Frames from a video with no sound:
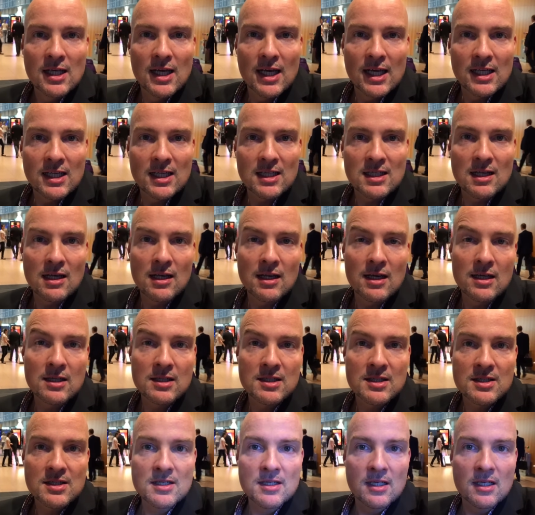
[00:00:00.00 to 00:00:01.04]
and at the
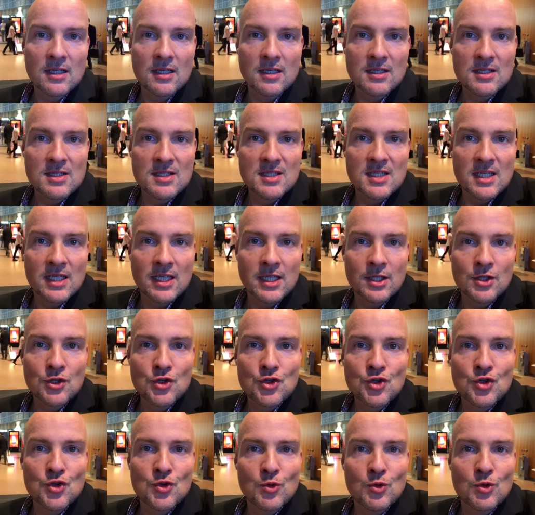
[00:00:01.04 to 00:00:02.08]
last
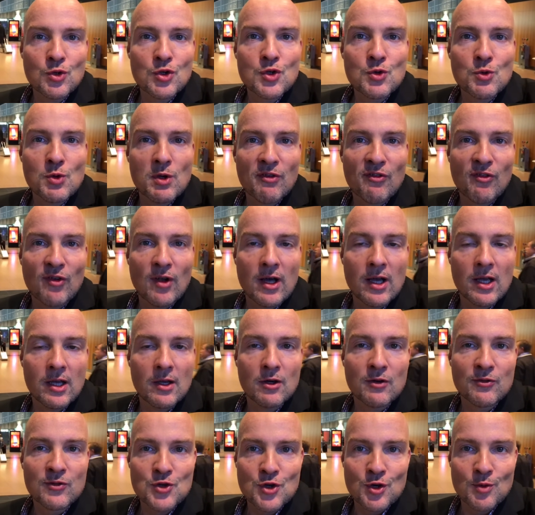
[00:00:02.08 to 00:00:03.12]
stage to TUIfly
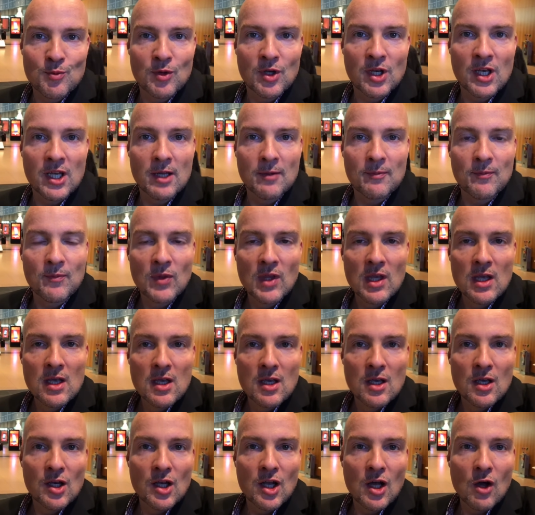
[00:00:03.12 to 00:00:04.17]
of Germany.
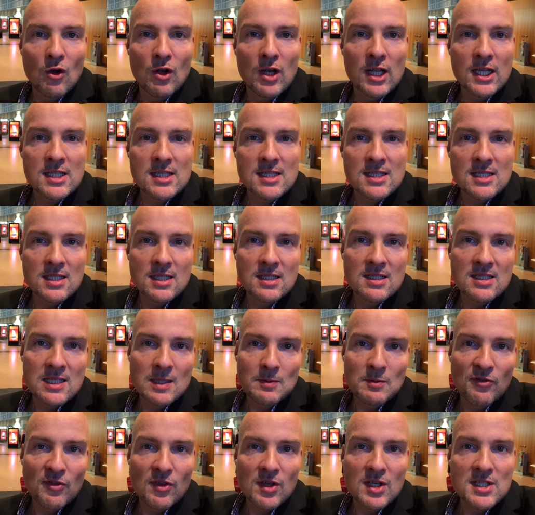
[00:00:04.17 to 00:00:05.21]
Now let's see,
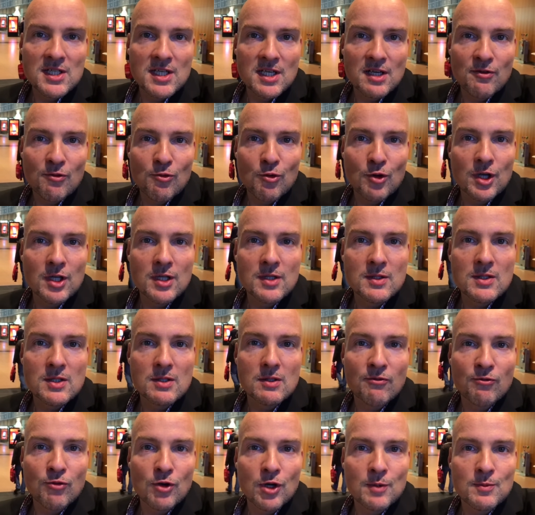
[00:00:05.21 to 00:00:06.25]
some of these
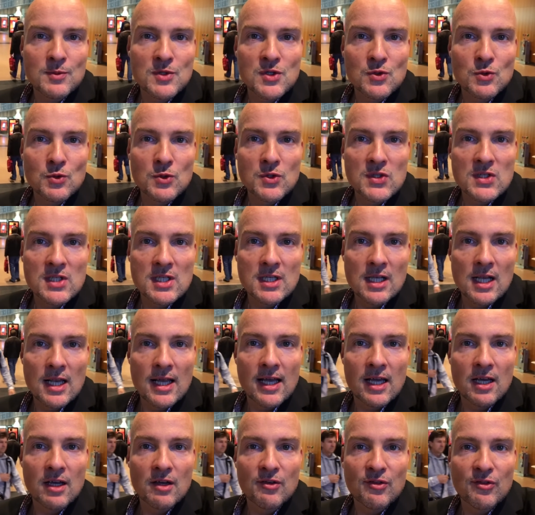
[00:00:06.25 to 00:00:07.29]
airframes do still
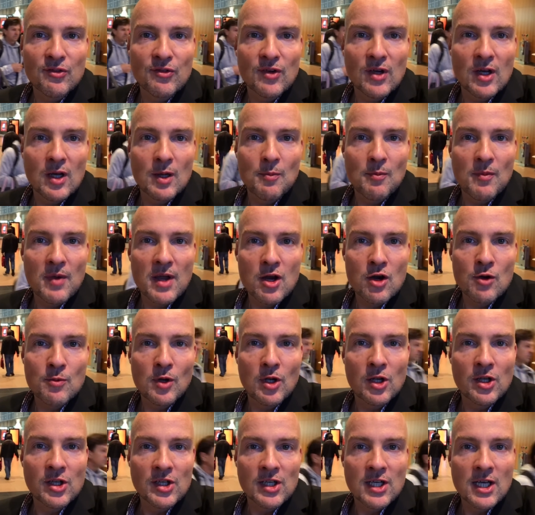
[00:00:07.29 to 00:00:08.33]
have Air
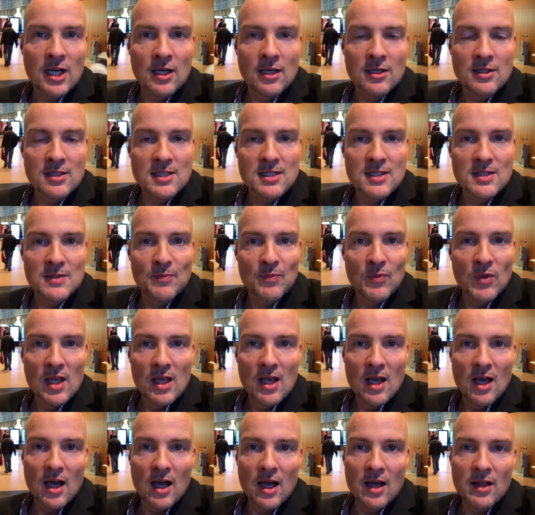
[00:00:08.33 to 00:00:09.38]
Berlin colors.
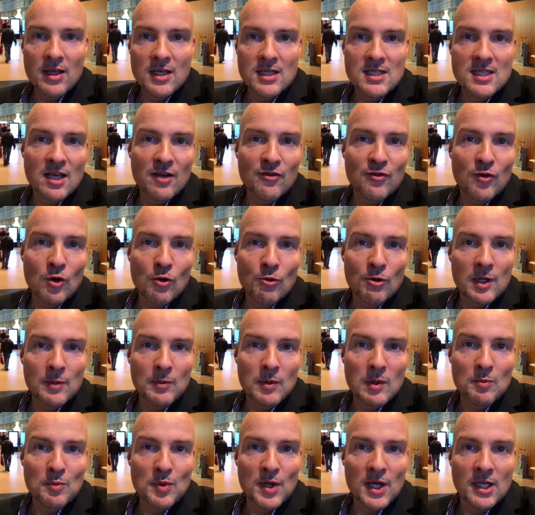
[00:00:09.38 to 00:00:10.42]
Others have already
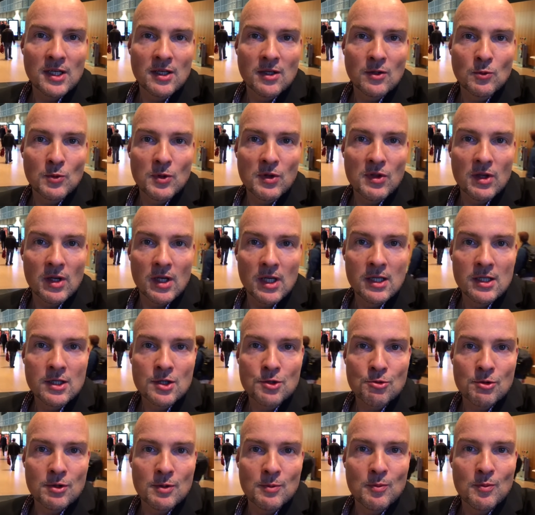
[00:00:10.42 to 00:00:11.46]
been painted with an
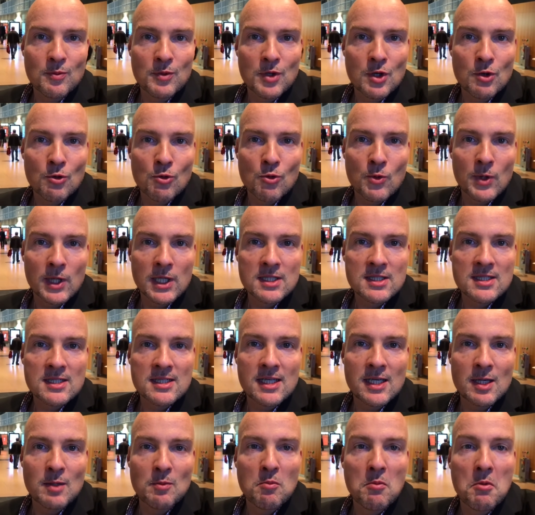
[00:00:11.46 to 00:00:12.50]
interim Eurowings
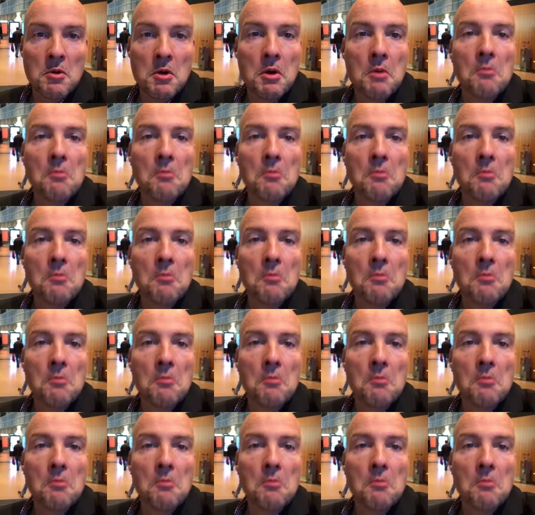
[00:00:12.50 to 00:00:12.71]
scheme.